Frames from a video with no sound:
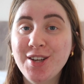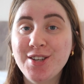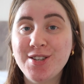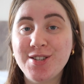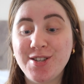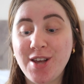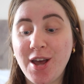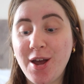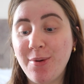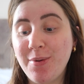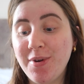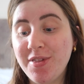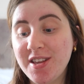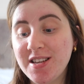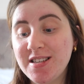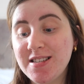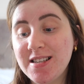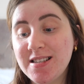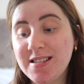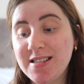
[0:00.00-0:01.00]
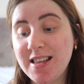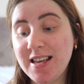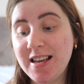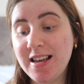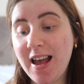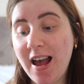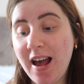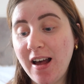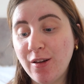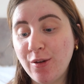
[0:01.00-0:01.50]
So this is
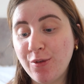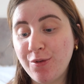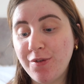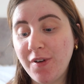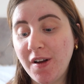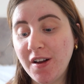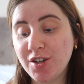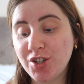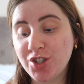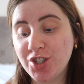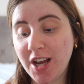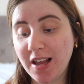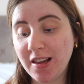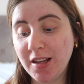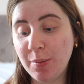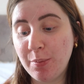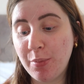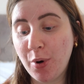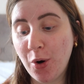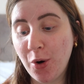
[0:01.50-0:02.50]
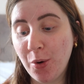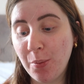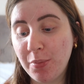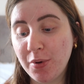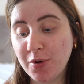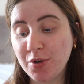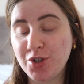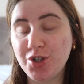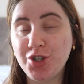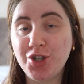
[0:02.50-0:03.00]
the e.l.f. Jelly Pop
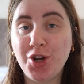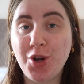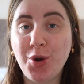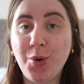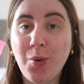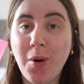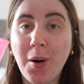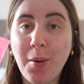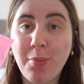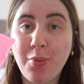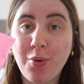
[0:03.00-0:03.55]
Dew